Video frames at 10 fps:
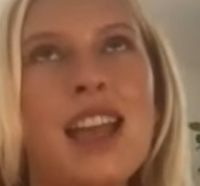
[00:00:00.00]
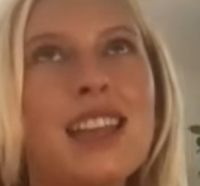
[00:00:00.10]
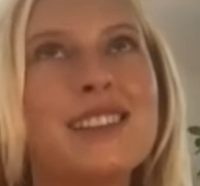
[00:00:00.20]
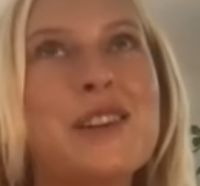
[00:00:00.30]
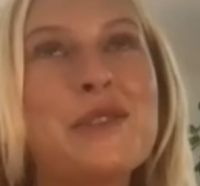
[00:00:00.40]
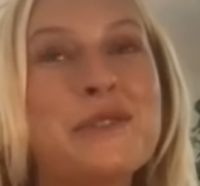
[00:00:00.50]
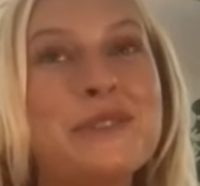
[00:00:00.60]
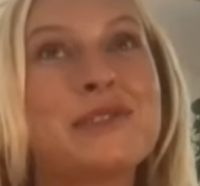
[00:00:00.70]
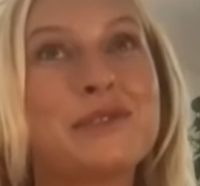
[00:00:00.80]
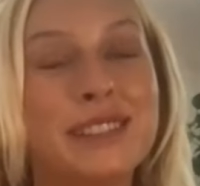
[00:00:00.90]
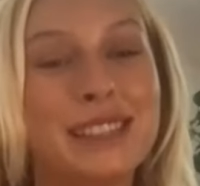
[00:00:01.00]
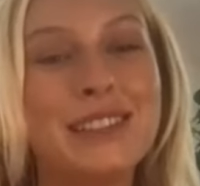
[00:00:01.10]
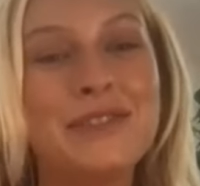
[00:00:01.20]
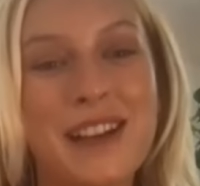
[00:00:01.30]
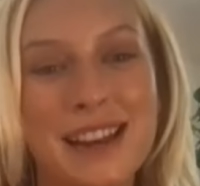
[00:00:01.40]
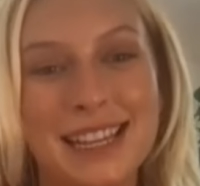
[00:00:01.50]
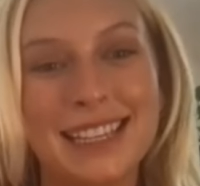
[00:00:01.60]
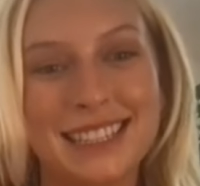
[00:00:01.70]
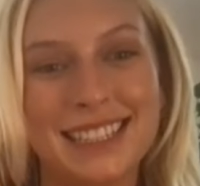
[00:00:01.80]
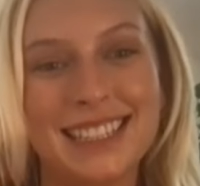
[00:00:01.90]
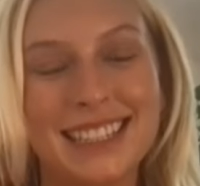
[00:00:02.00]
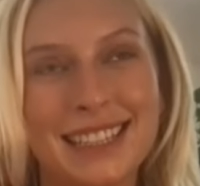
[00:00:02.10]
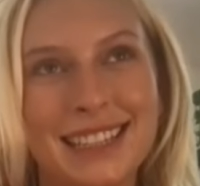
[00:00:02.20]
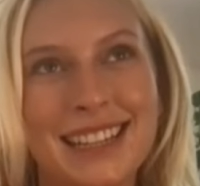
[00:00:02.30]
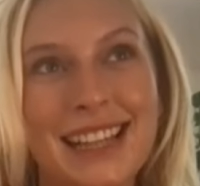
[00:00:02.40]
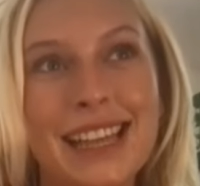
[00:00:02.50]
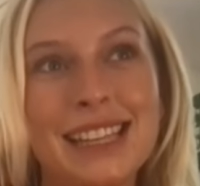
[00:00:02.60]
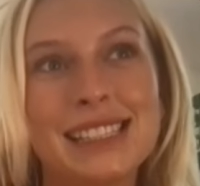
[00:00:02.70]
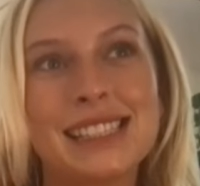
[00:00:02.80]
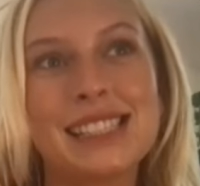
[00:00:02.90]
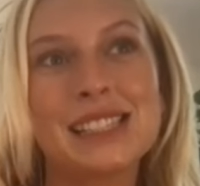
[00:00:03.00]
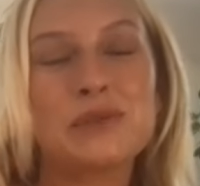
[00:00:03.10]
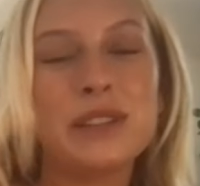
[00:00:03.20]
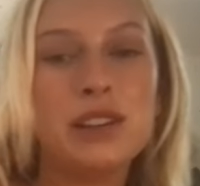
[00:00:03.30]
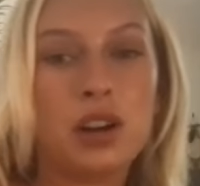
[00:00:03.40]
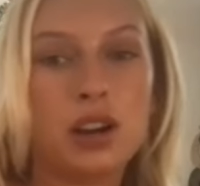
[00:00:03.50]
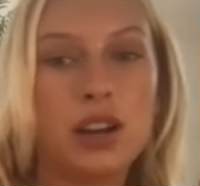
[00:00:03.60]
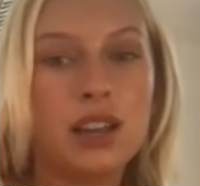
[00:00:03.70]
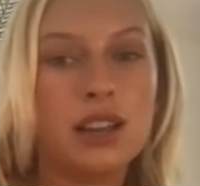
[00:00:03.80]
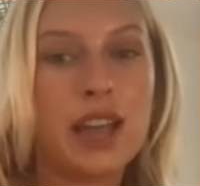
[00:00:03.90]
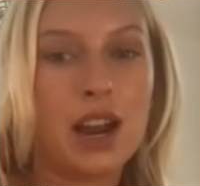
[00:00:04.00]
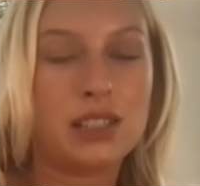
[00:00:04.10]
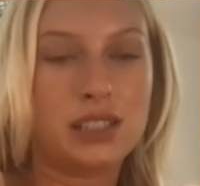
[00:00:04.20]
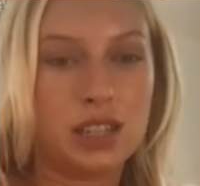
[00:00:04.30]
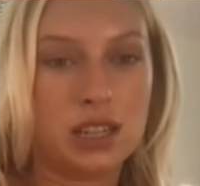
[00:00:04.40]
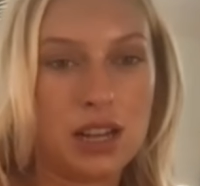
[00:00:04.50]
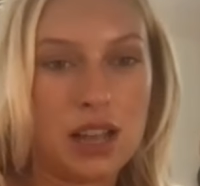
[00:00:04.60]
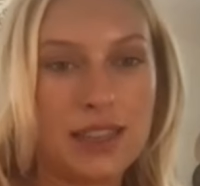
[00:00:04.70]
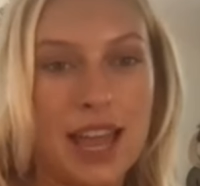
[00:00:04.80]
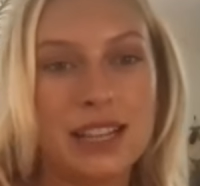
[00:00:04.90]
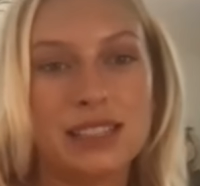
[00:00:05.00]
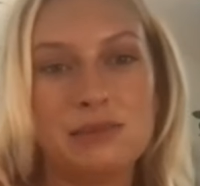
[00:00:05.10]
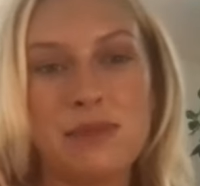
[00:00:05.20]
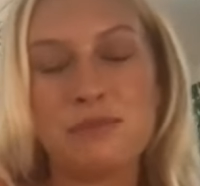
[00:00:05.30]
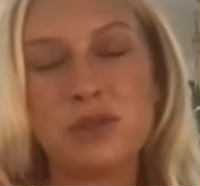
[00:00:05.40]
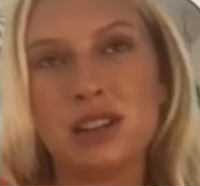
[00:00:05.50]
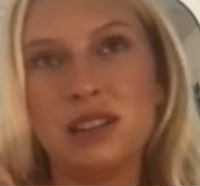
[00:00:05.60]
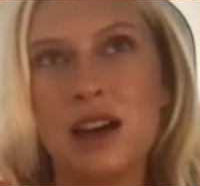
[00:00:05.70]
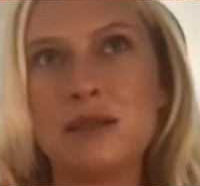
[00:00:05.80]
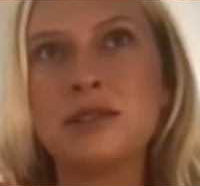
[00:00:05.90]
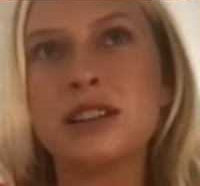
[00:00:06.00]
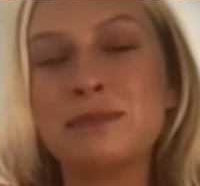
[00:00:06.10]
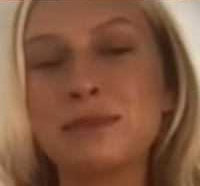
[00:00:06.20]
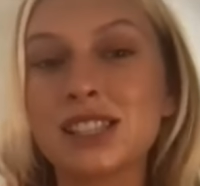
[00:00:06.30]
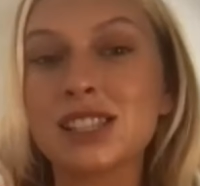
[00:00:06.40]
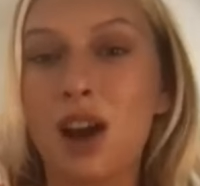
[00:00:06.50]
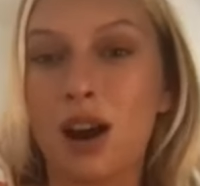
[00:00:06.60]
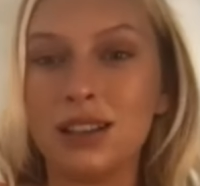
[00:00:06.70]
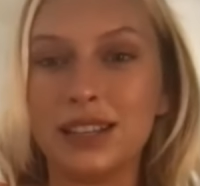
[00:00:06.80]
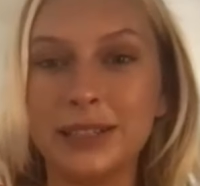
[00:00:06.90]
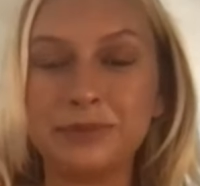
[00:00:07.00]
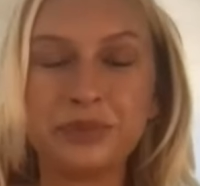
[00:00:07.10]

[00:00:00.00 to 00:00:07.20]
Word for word: You know who is really funny is this recurring character that is in my book club. Her name's Scarlett.